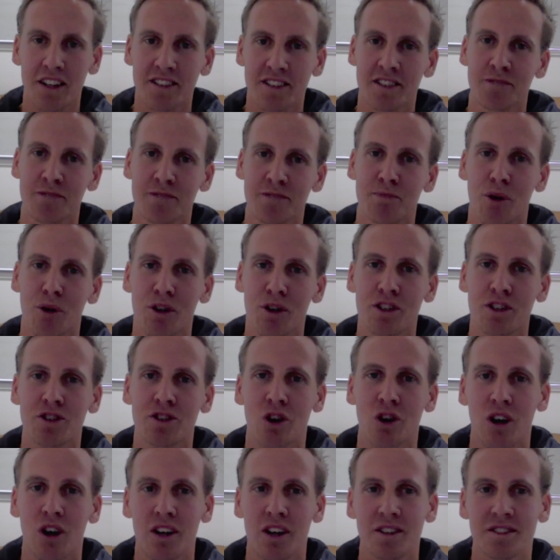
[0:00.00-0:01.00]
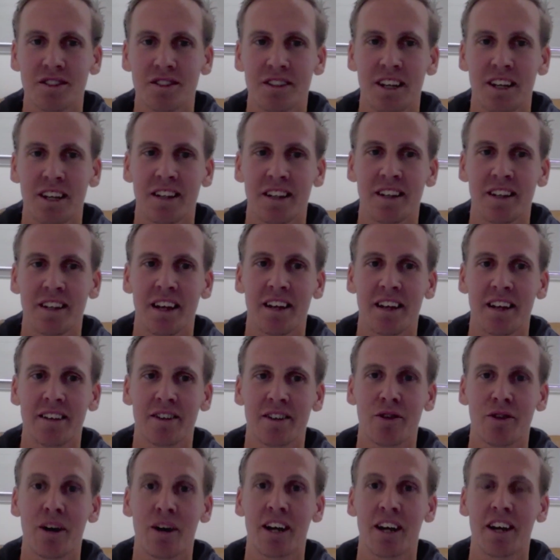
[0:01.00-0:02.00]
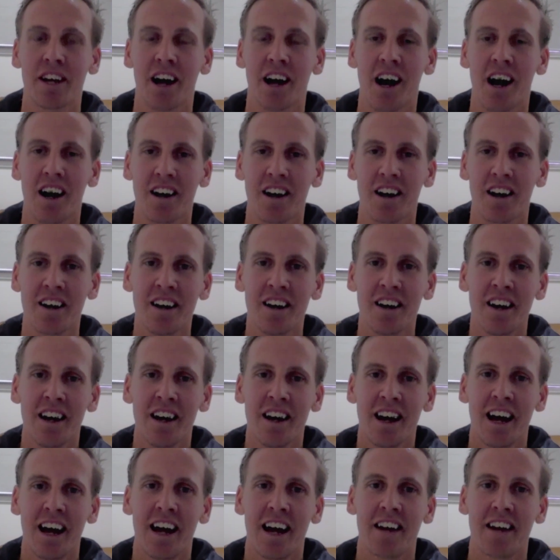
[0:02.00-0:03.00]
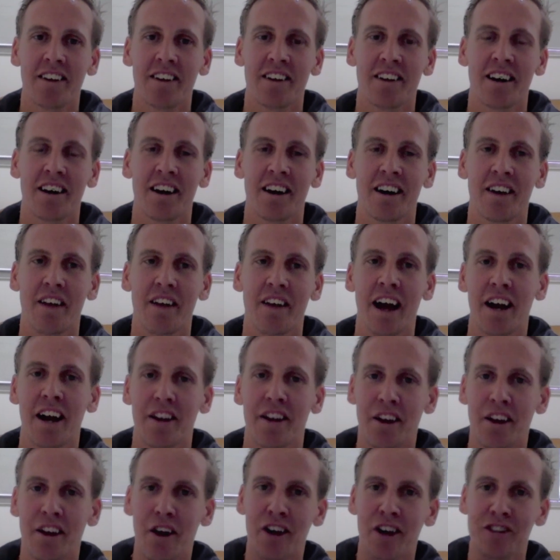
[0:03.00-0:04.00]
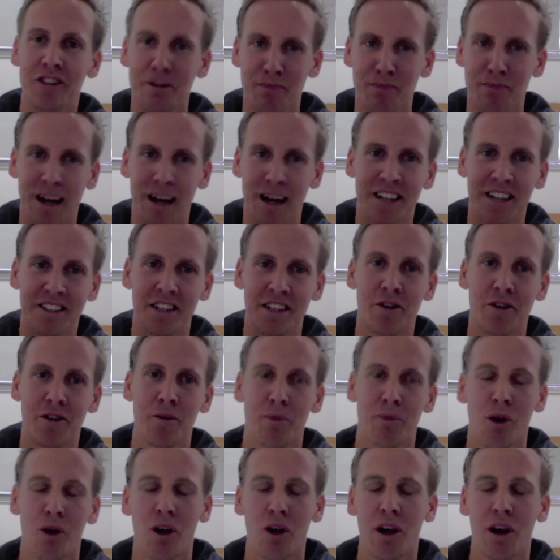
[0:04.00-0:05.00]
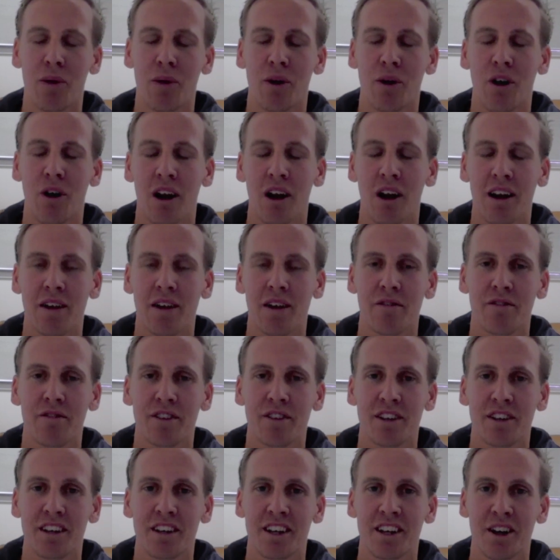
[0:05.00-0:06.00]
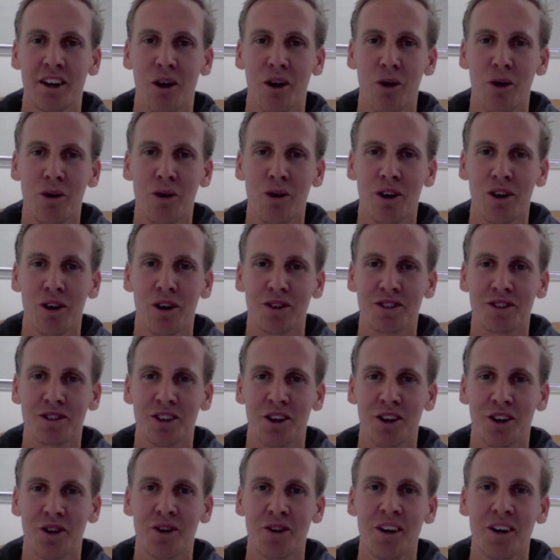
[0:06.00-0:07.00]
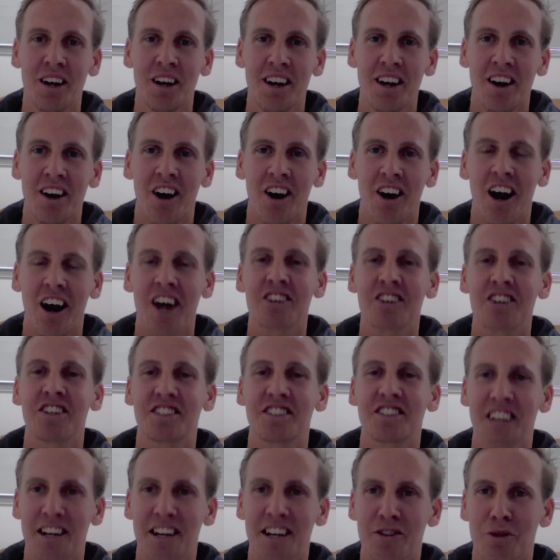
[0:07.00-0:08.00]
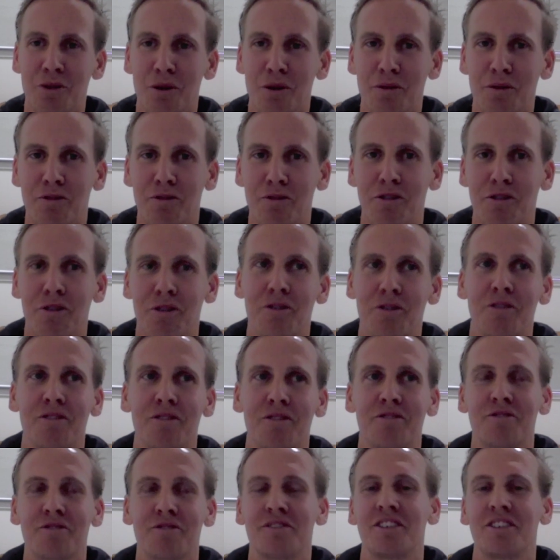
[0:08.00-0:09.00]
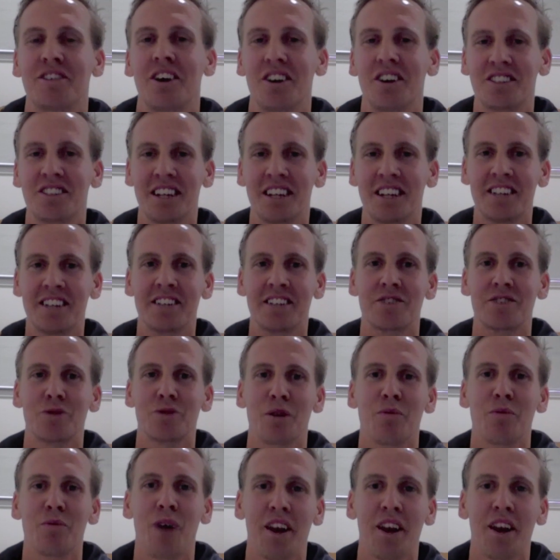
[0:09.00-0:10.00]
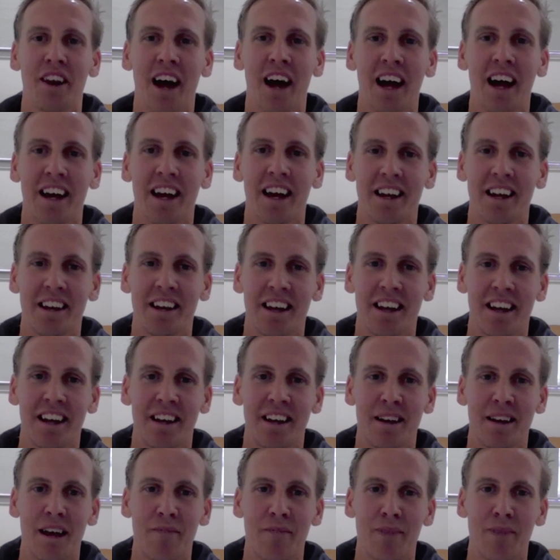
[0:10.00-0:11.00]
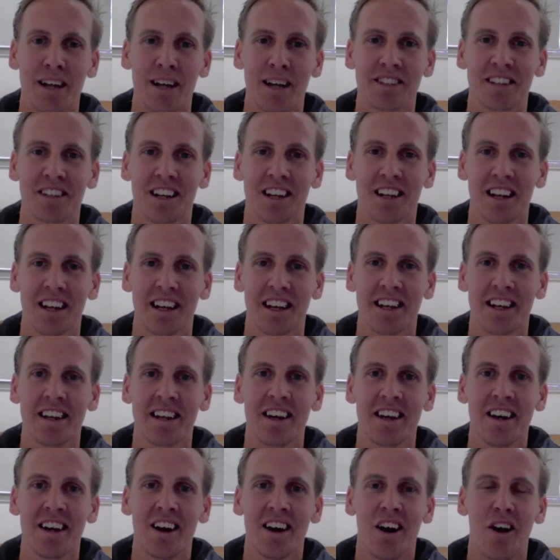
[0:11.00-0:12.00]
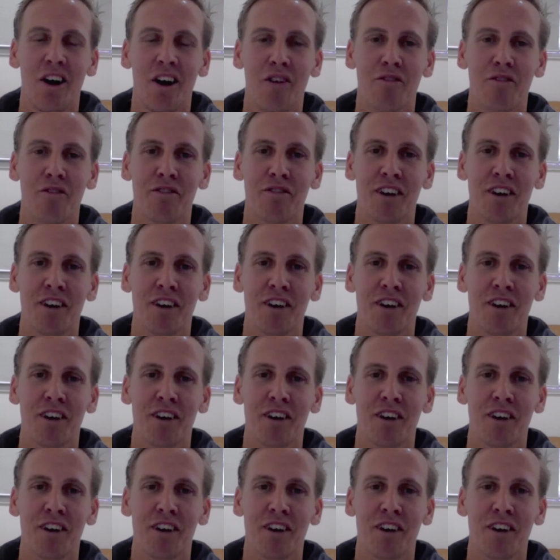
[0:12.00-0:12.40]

is Body Science and Greg Young. And they're actually based here in Burleigh where I live in Gold Coast. So I actually sent it to him one day and basically I've